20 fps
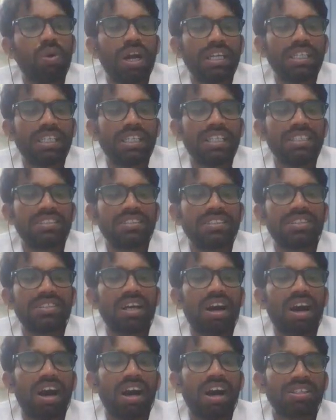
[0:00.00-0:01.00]
is
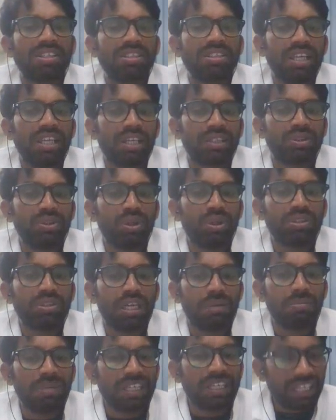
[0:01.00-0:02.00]

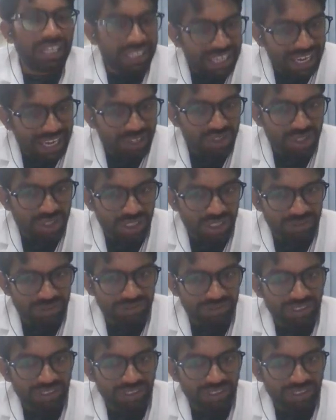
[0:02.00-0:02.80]
exothermic reaction,